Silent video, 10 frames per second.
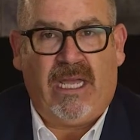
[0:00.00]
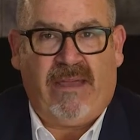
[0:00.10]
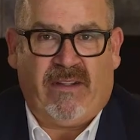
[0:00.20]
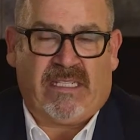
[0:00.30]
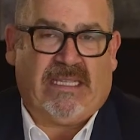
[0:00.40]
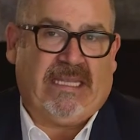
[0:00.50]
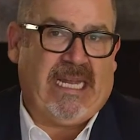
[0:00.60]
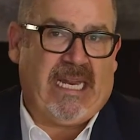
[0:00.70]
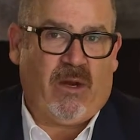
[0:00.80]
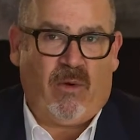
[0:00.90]
If it's
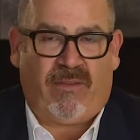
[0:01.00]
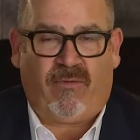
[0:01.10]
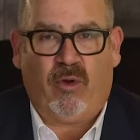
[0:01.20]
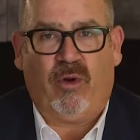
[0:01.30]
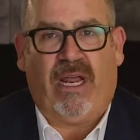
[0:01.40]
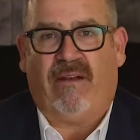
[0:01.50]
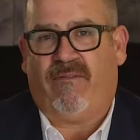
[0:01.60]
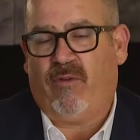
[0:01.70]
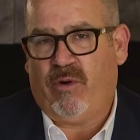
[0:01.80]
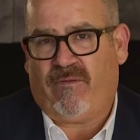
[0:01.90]
leading with fruit and
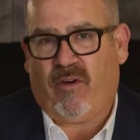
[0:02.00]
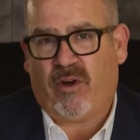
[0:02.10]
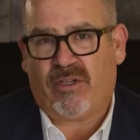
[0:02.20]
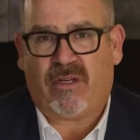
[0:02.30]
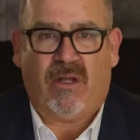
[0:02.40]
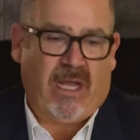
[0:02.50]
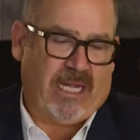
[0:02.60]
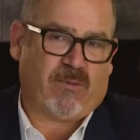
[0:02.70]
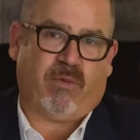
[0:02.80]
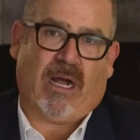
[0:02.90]
fruit first,
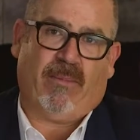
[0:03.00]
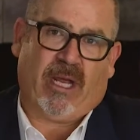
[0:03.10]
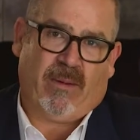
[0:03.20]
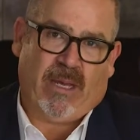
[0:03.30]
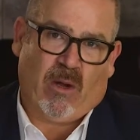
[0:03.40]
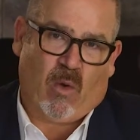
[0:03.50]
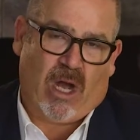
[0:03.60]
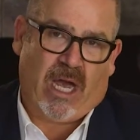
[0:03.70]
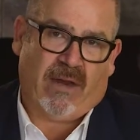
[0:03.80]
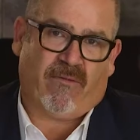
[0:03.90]
it's probably going to be a
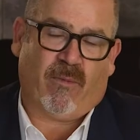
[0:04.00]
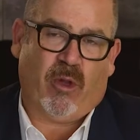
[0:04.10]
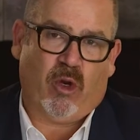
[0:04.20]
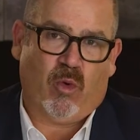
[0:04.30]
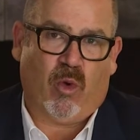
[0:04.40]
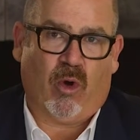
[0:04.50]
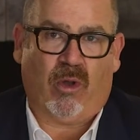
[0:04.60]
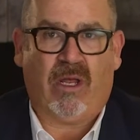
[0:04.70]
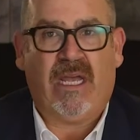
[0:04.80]
wine from the New World.